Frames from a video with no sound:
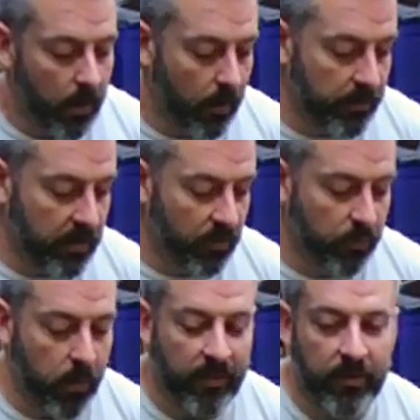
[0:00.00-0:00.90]
Because
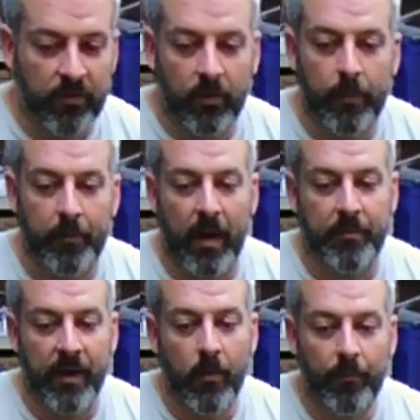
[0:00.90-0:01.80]
when this clip popped
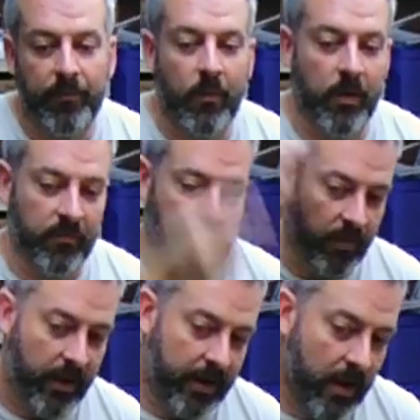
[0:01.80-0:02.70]
out, it went
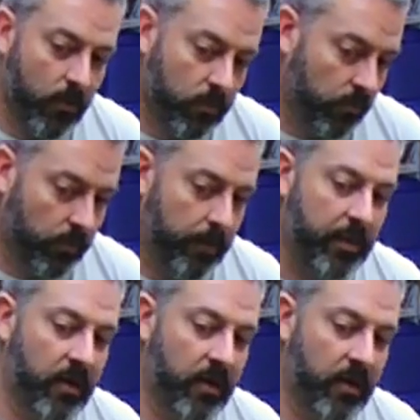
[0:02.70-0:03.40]
flying out right past my